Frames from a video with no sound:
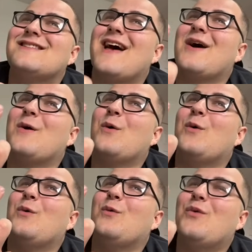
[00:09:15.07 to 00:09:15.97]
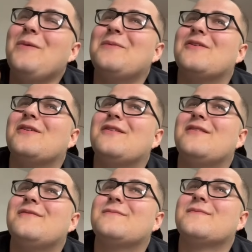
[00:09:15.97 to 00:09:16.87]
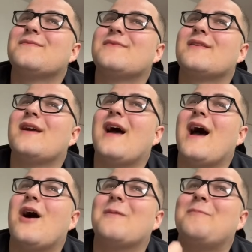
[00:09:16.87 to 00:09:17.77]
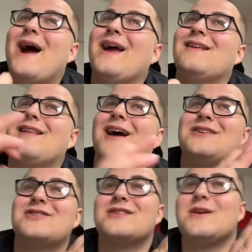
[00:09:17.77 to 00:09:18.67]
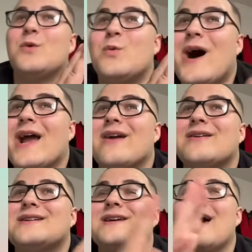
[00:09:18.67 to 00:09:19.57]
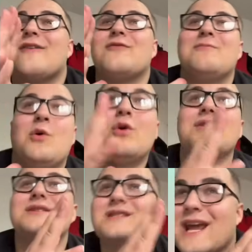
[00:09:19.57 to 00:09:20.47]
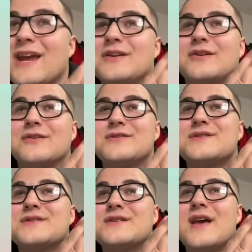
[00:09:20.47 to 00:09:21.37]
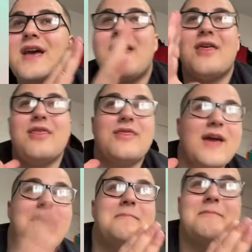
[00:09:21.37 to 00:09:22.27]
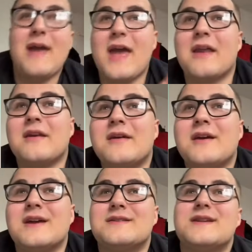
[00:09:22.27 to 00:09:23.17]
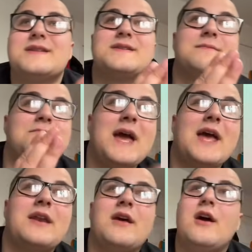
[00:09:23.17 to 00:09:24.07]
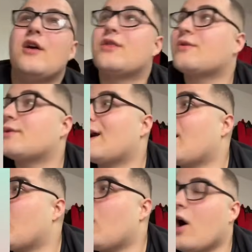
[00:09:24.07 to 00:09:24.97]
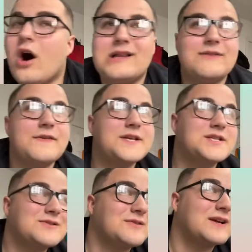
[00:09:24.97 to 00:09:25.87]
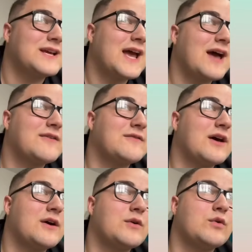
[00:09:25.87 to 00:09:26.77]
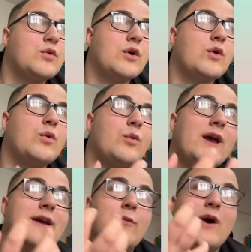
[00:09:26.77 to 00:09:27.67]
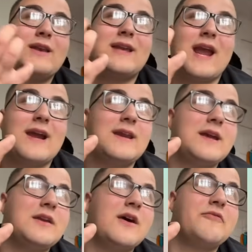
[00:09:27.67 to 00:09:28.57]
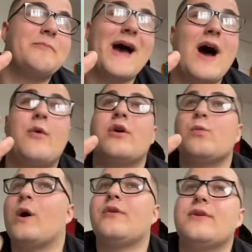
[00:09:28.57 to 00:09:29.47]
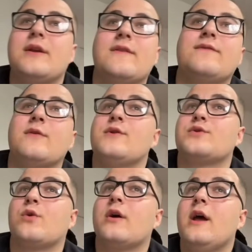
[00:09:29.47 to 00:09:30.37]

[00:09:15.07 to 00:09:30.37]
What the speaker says: that women are biologically wired to have more standards than men, since men throughout all of history have, when gaining enough power and wealth and influence, or